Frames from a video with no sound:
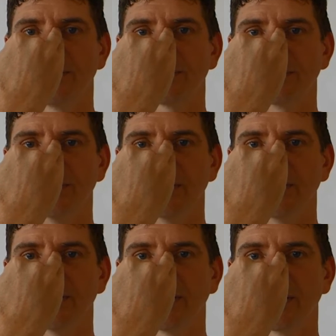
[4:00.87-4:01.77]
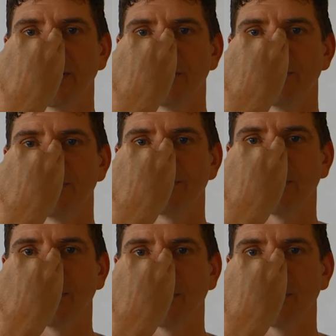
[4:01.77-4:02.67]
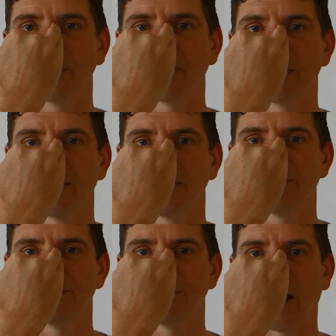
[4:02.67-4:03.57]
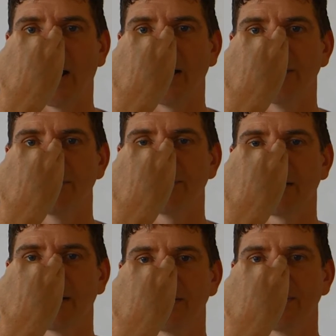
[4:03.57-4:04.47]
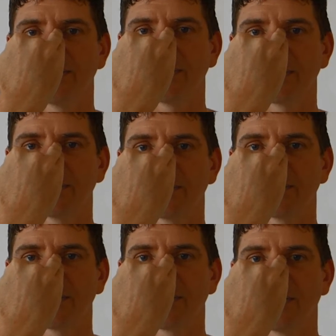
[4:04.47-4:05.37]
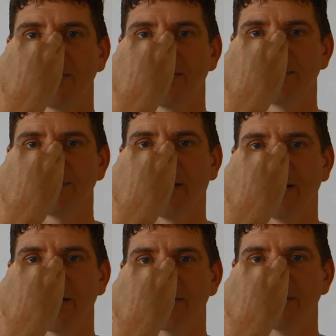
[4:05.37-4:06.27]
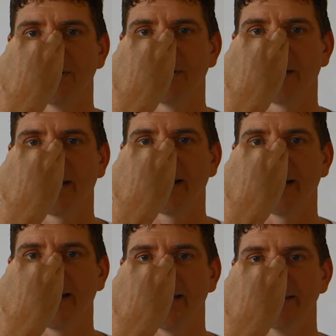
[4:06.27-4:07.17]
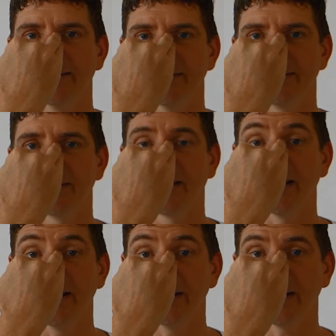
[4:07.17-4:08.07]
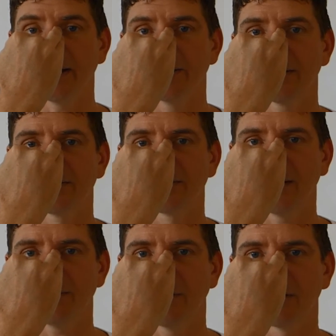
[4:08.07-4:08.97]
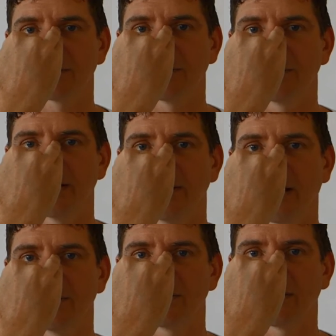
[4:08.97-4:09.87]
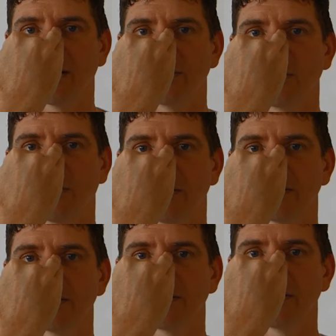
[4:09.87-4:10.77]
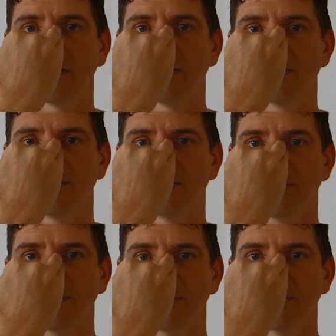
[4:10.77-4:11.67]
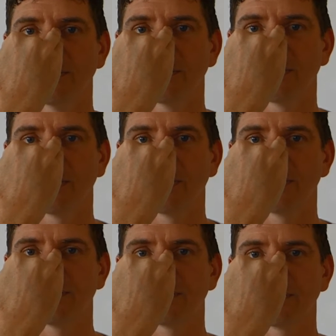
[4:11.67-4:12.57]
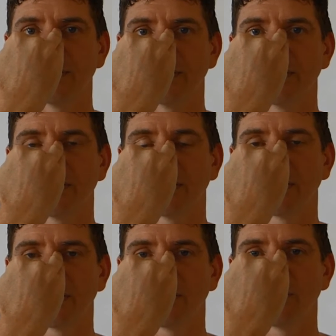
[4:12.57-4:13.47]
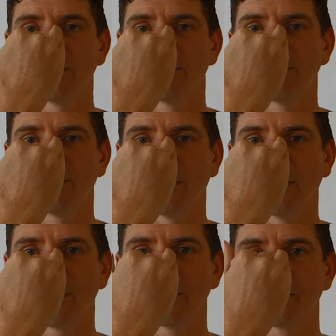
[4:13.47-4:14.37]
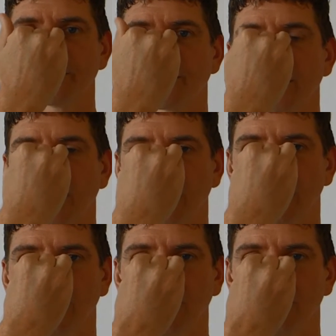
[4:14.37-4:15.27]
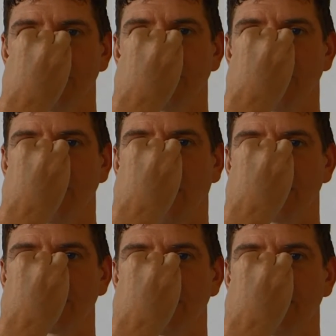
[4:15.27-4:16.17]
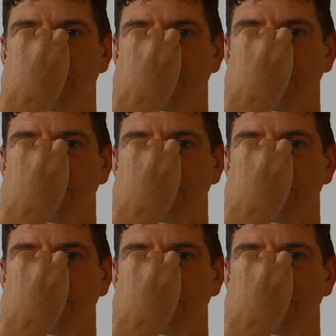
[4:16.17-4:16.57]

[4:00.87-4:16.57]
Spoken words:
3, 4, 5, 6, 7, 8. Inhale that same nostril, right hand side. 1, 2, 3, 4. Close both nostrils.